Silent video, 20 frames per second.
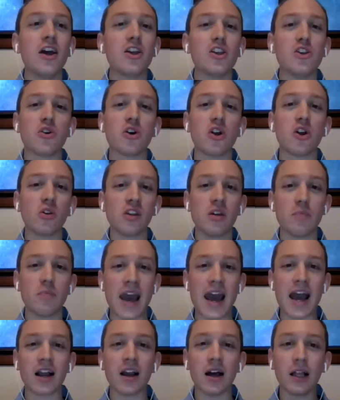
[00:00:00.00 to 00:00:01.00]
You can only
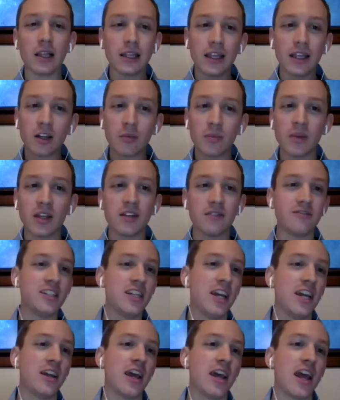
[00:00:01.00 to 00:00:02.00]
pack a little bit of
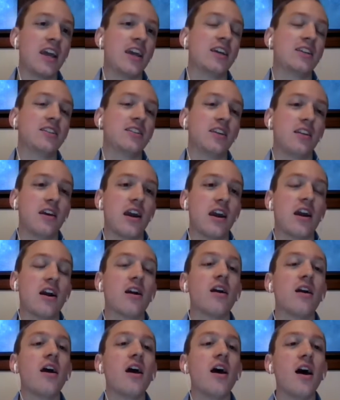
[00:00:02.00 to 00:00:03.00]
DNA into
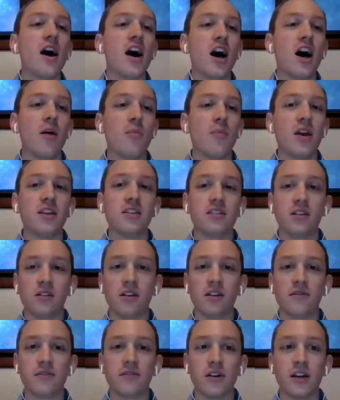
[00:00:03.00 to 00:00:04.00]
there and
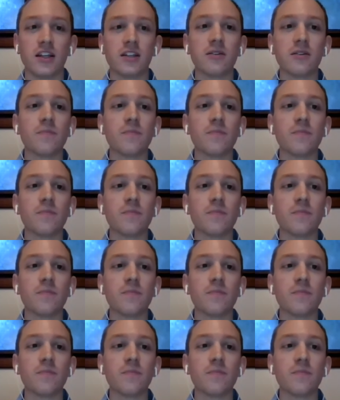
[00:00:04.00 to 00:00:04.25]
deliver it.